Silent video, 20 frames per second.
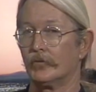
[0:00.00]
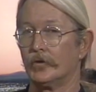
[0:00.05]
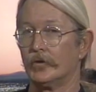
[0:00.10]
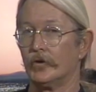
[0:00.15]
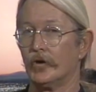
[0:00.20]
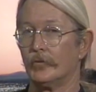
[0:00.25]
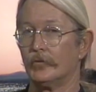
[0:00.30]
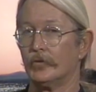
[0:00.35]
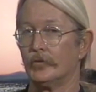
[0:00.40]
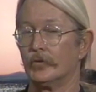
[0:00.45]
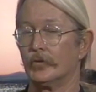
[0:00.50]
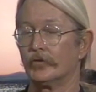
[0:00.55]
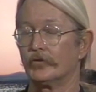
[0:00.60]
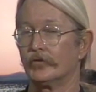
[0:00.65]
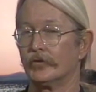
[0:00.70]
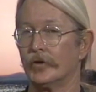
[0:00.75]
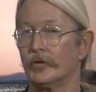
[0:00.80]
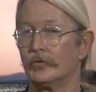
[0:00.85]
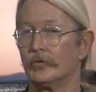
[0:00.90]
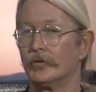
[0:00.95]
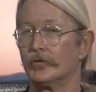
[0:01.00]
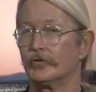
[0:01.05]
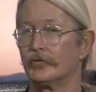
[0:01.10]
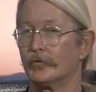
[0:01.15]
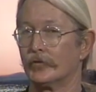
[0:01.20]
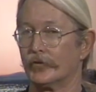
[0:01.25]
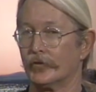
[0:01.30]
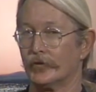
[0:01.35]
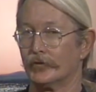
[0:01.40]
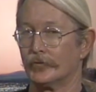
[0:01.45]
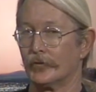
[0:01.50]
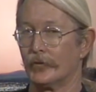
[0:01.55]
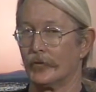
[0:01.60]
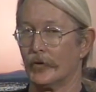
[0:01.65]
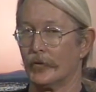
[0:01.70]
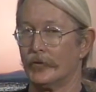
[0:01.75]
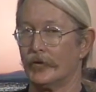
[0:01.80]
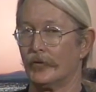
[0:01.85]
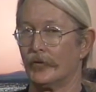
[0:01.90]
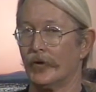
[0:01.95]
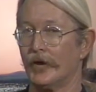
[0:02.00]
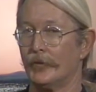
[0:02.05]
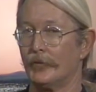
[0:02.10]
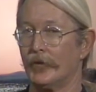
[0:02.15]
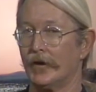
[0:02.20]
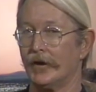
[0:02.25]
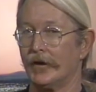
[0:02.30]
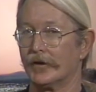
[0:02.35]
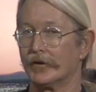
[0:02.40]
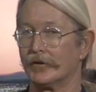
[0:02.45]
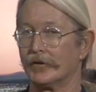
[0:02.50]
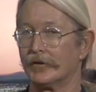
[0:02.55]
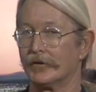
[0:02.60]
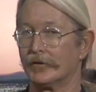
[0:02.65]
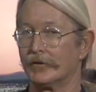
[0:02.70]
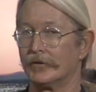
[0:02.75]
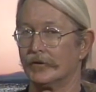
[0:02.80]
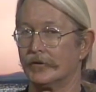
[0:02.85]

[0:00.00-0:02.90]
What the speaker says: We hope you will stay with us because we will be right back.